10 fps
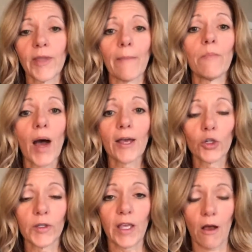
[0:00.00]

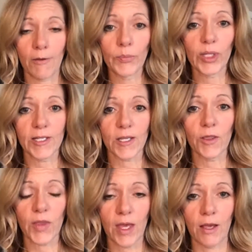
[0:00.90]
mildly
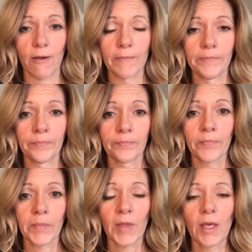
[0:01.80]
unpleasant thing.
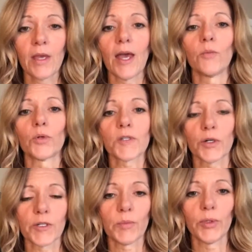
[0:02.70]
And we'll start
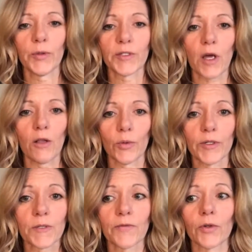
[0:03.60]
to build the
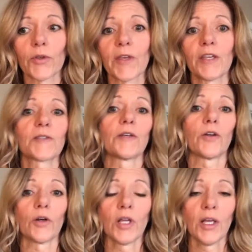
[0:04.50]
tolerance for things that
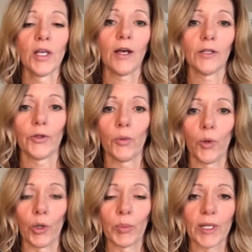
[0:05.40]
are a little
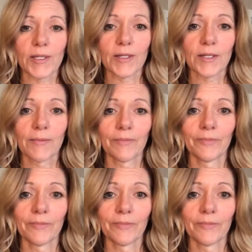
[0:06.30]
more unpleasant.